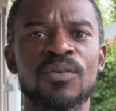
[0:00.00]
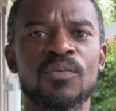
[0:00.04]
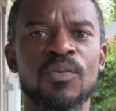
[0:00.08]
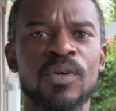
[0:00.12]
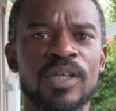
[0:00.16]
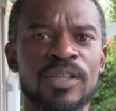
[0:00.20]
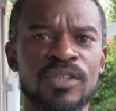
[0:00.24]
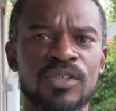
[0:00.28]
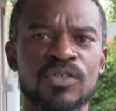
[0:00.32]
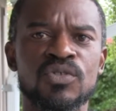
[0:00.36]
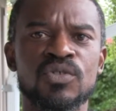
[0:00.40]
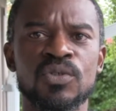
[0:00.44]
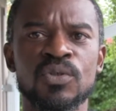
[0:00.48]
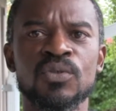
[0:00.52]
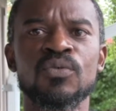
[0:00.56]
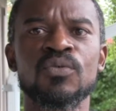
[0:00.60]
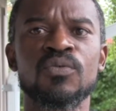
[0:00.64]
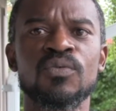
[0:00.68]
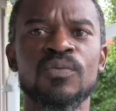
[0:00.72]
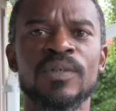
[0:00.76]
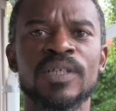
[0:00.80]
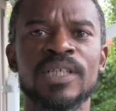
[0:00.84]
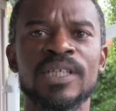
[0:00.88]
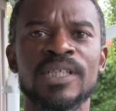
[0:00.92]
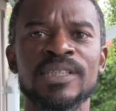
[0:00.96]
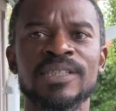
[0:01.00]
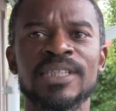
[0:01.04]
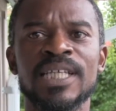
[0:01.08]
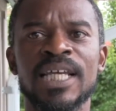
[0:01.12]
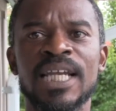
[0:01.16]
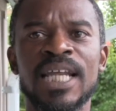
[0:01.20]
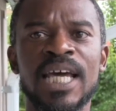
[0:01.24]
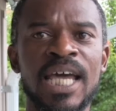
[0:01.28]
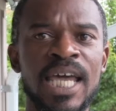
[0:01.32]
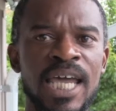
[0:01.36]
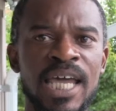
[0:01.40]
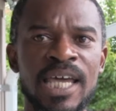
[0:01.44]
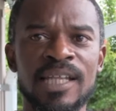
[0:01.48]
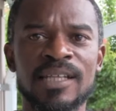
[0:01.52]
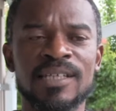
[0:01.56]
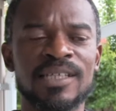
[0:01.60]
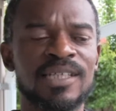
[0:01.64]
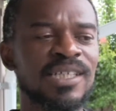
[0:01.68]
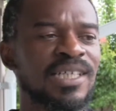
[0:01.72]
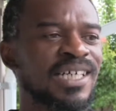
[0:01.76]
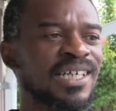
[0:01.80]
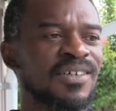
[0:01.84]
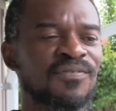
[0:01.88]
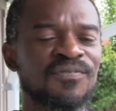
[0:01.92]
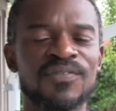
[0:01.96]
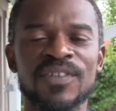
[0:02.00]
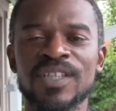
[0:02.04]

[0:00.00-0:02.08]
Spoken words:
what the truth was, that I had the gun.